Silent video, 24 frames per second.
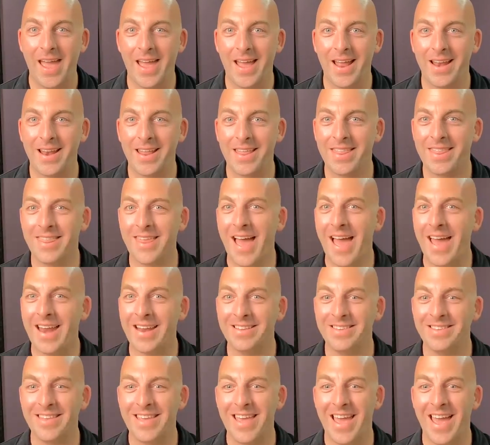And
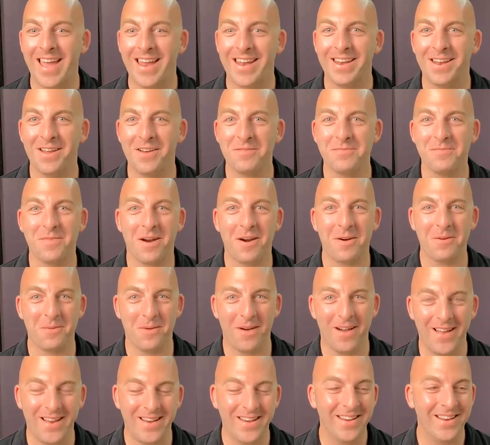that is the end of part
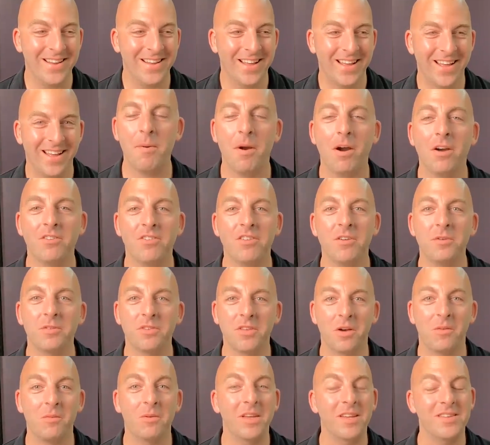1. Part 2
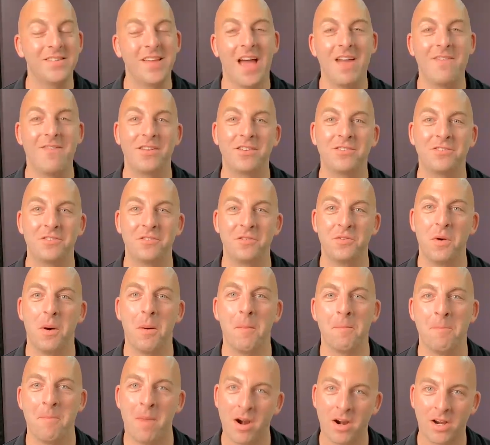is going to really dive into
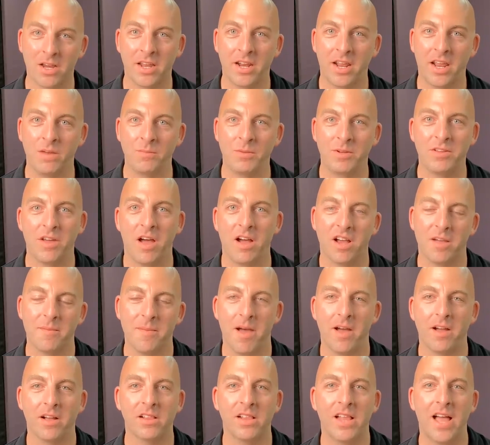marketing. We talk
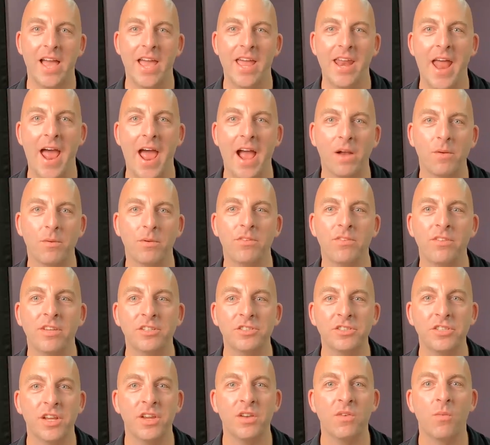about client
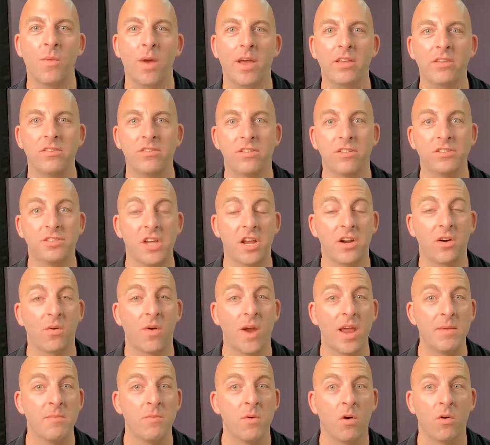acquisition, ways to
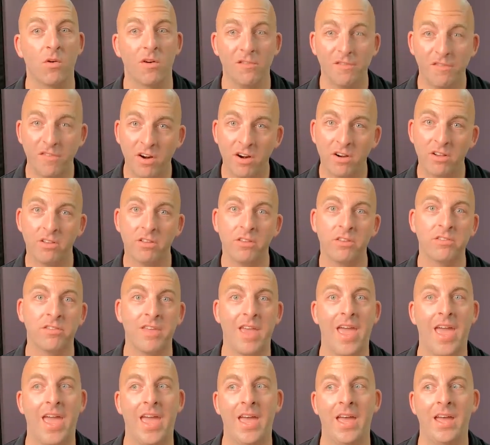generate more referrals,
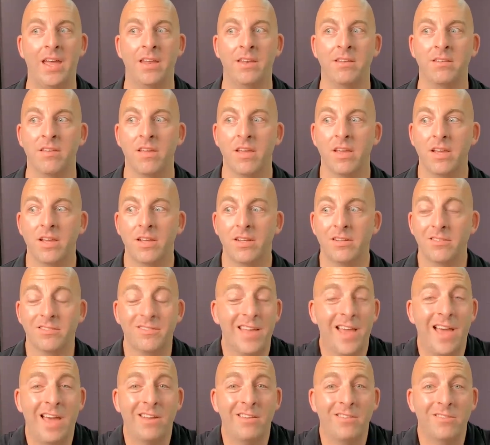and
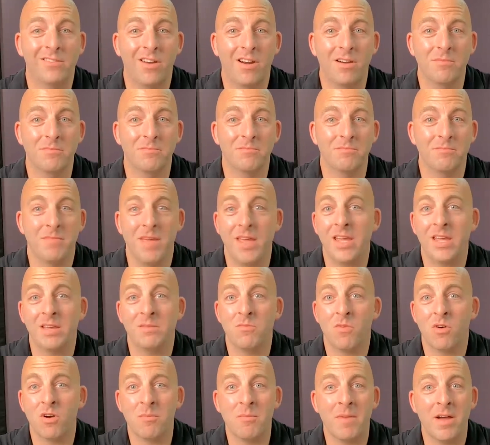just how to start
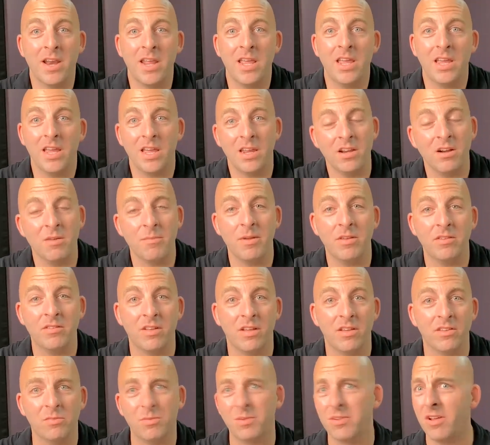making more money in your
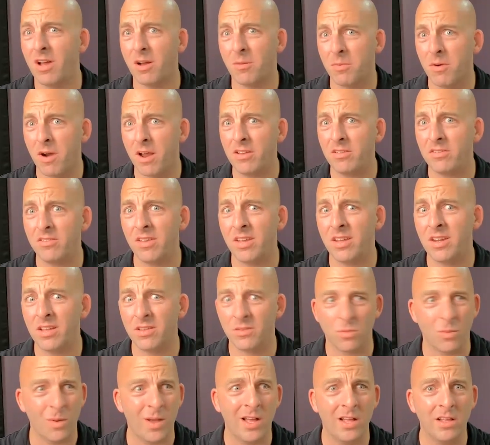business. We talk pricing
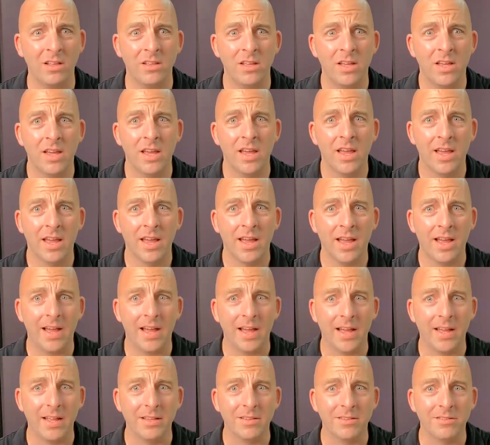as well.
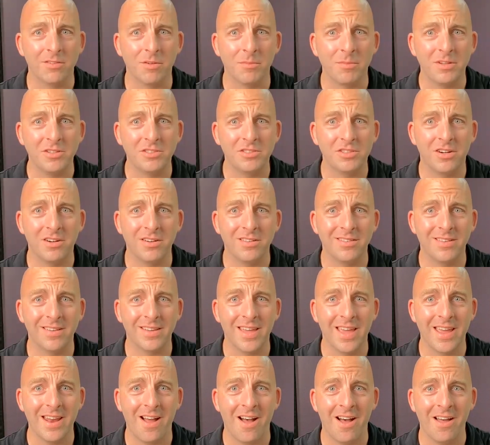So be sure to
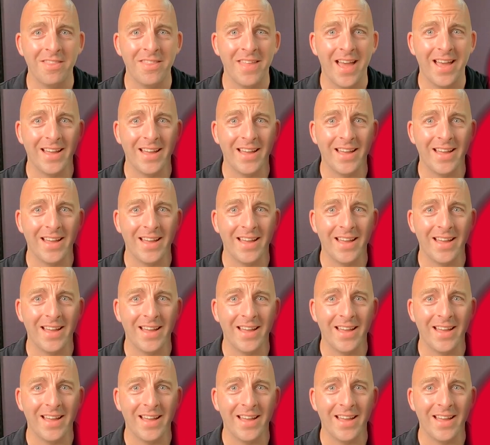get on